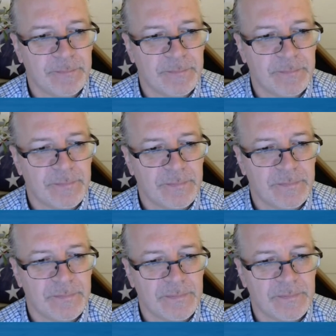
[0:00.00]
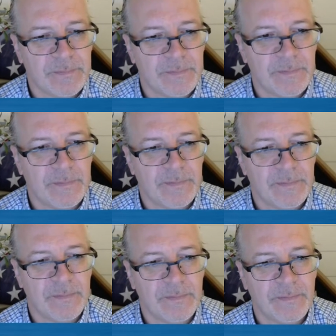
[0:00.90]

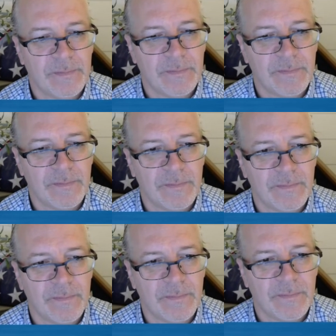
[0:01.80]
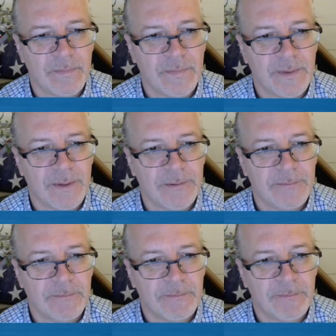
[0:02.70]

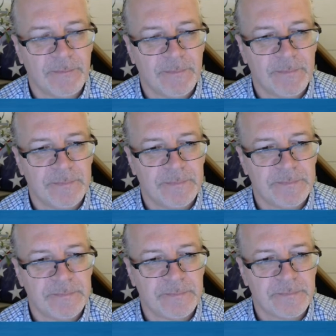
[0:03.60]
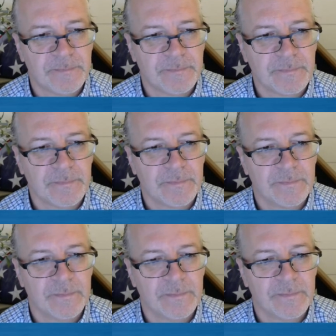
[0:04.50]

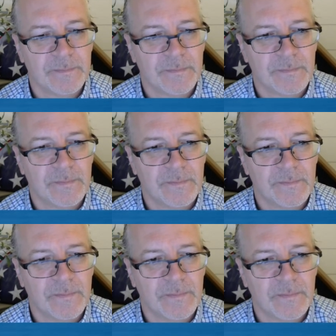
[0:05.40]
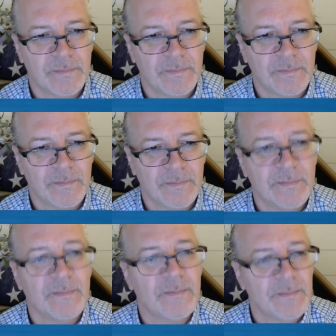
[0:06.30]

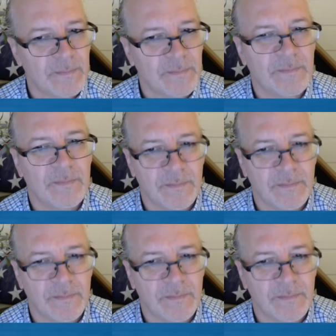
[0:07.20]
The person shown says nothing.